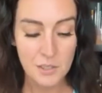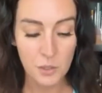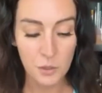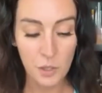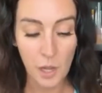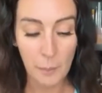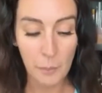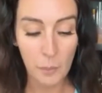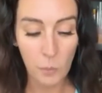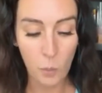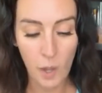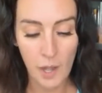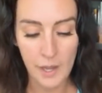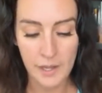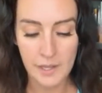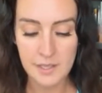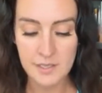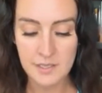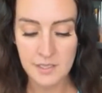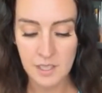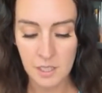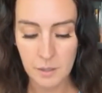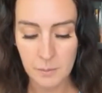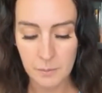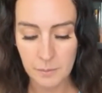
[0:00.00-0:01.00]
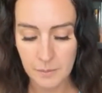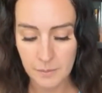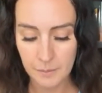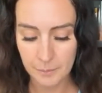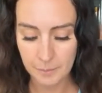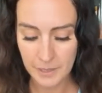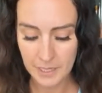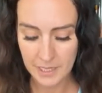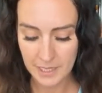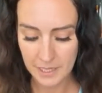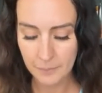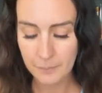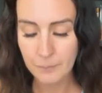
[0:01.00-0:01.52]
so number one is gonna
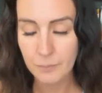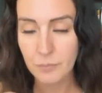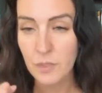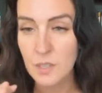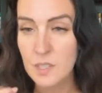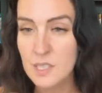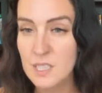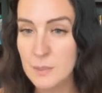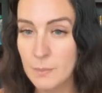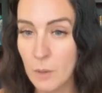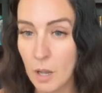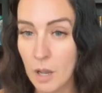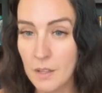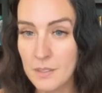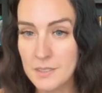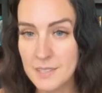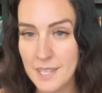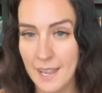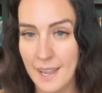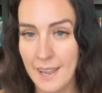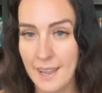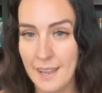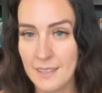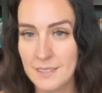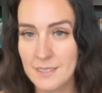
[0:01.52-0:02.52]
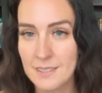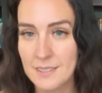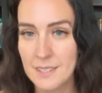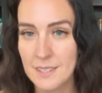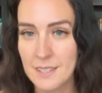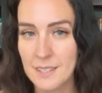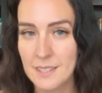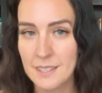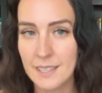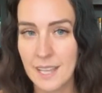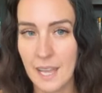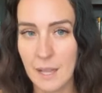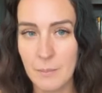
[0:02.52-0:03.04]
be small tasks
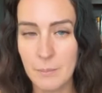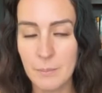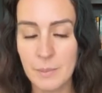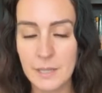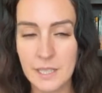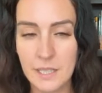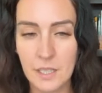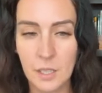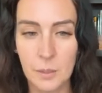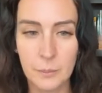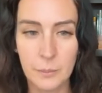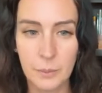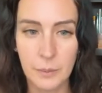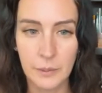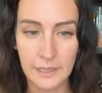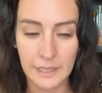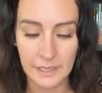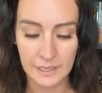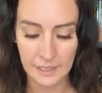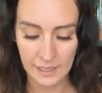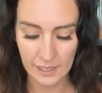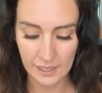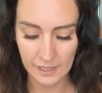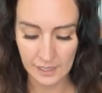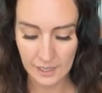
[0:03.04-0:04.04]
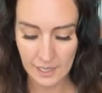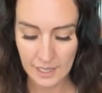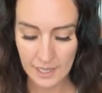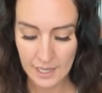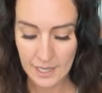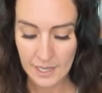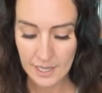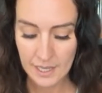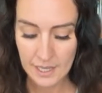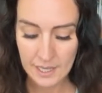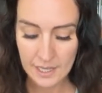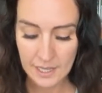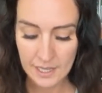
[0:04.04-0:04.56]
can be completed
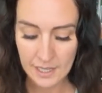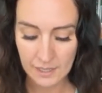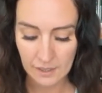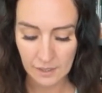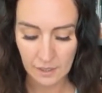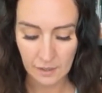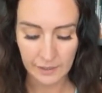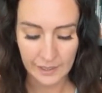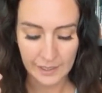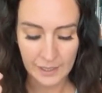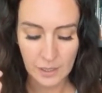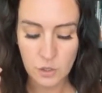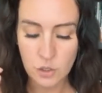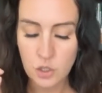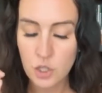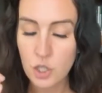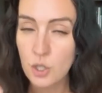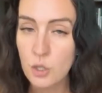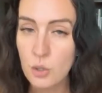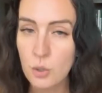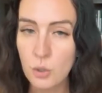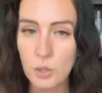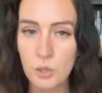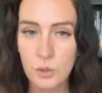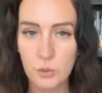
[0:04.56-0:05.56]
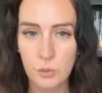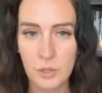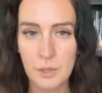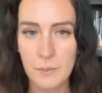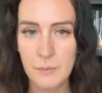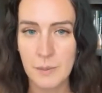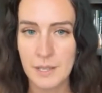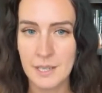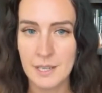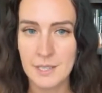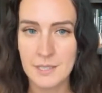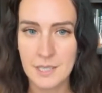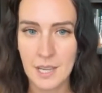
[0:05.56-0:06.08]
in like two to three
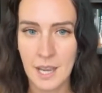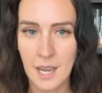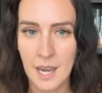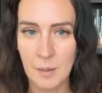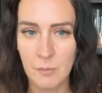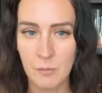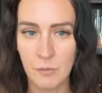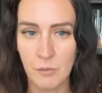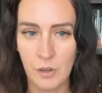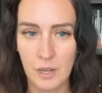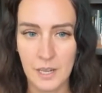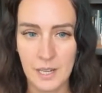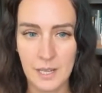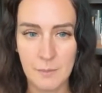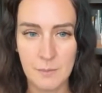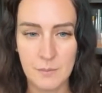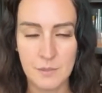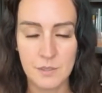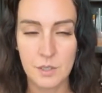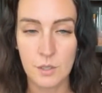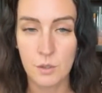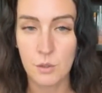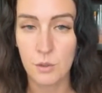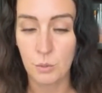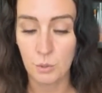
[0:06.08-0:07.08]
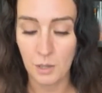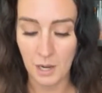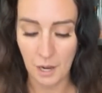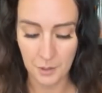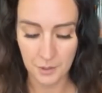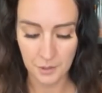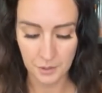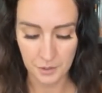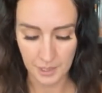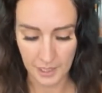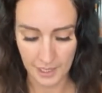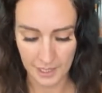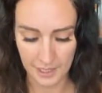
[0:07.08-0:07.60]
minute time frames throughout
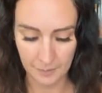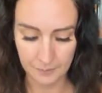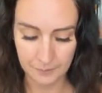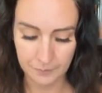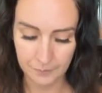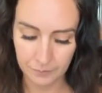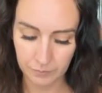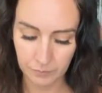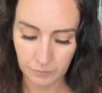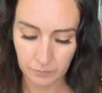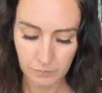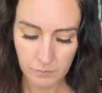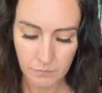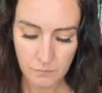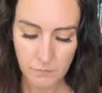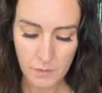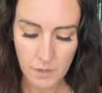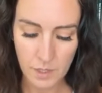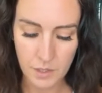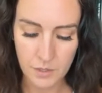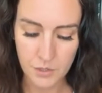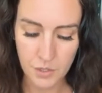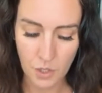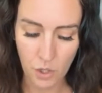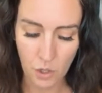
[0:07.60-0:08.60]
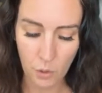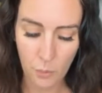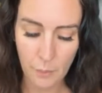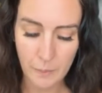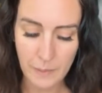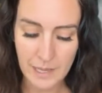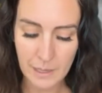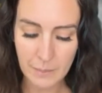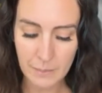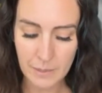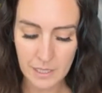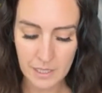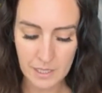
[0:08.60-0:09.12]
your day. So
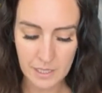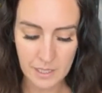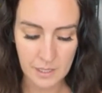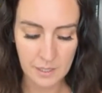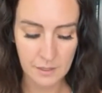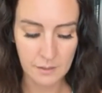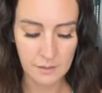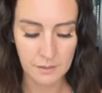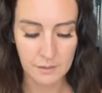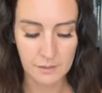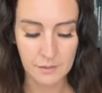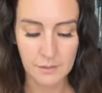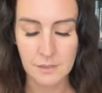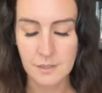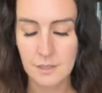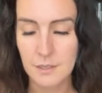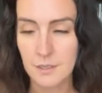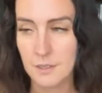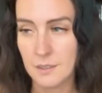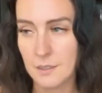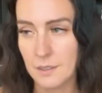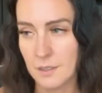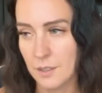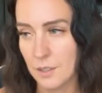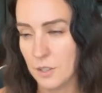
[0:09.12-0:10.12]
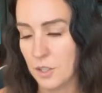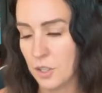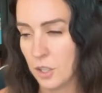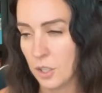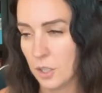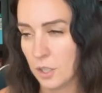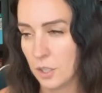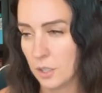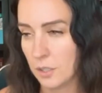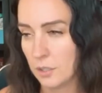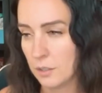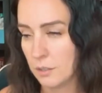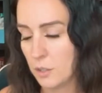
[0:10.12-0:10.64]
maybe
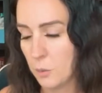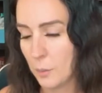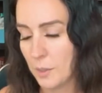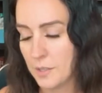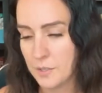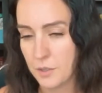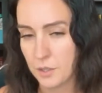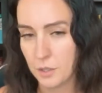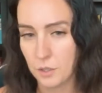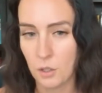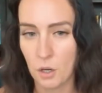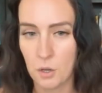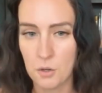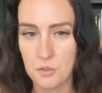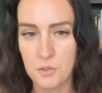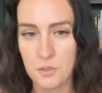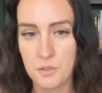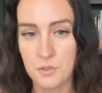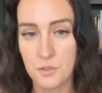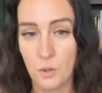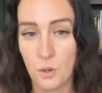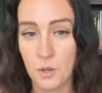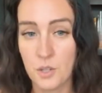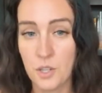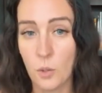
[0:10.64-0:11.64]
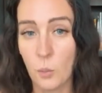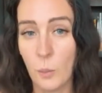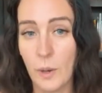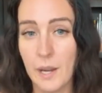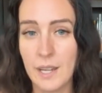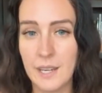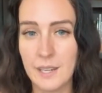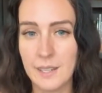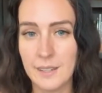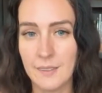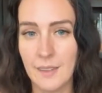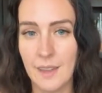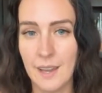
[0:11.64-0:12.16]
you're, you went to the grocery store and you're
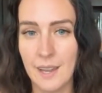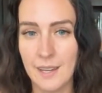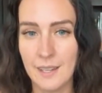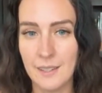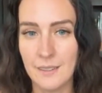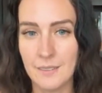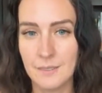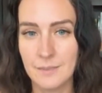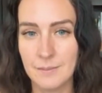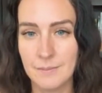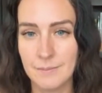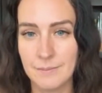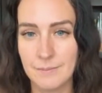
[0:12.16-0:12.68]
waiting in line.